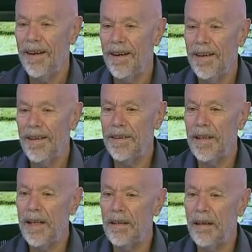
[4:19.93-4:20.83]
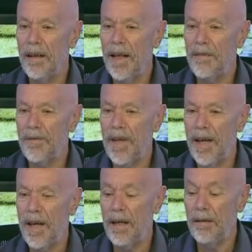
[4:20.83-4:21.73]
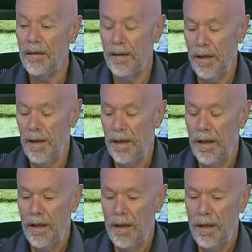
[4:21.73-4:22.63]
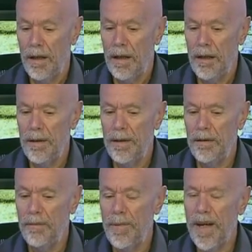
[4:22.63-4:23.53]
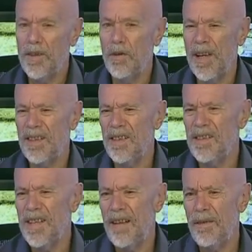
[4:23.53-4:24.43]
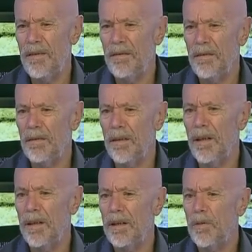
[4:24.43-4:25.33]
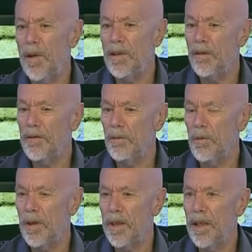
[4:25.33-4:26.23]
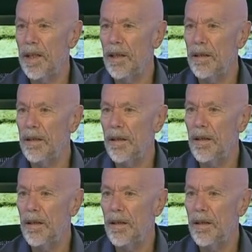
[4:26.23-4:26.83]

And then I left there in about 2007 and went off to work in England.